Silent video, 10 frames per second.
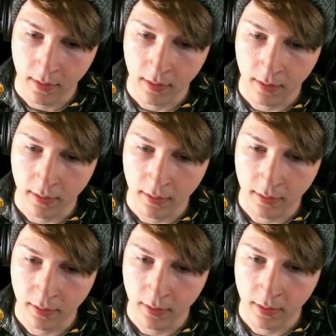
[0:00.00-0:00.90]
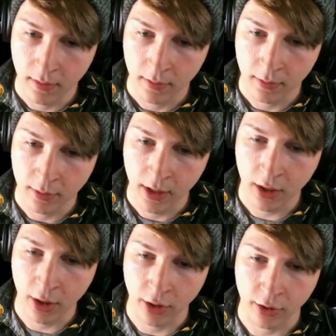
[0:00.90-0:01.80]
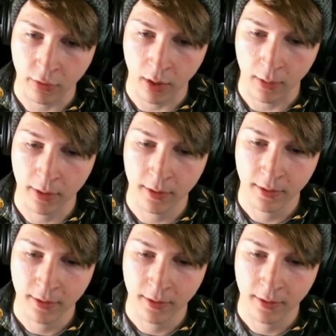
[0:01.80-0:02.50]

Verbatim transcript: Huh. Get good, scrub.